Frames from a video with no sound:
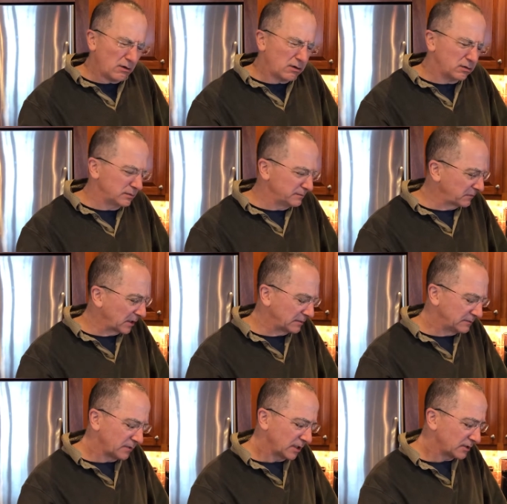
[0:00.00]
oh,
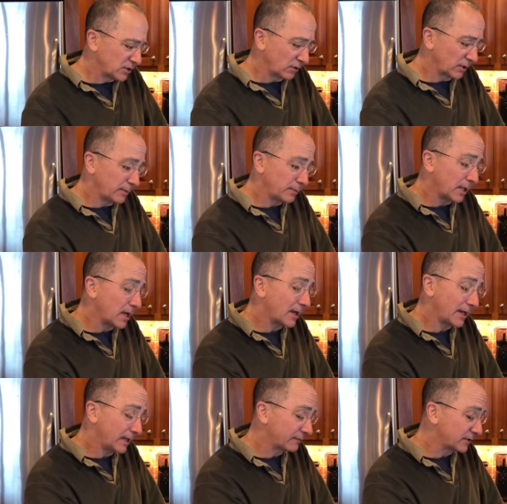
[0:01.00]
totally blah,
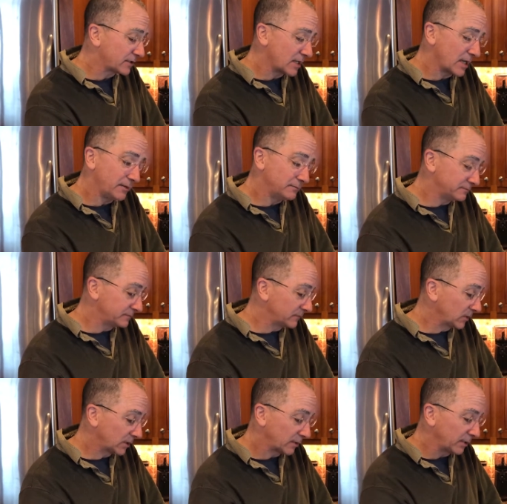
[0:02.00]
I have to say.
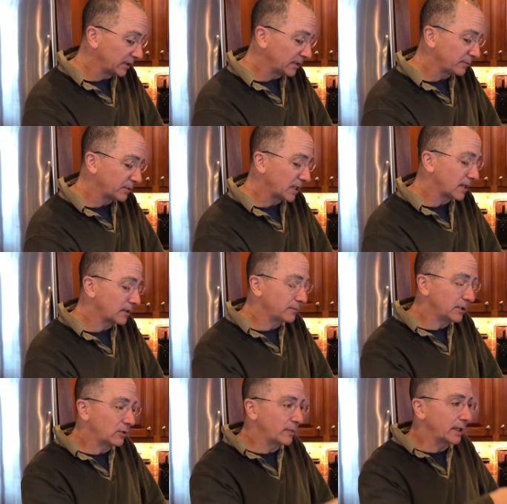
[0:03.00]
Completely blah. Let
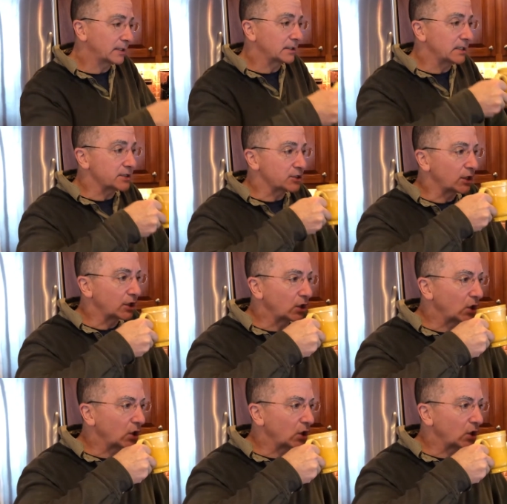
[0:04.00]
me go back to this.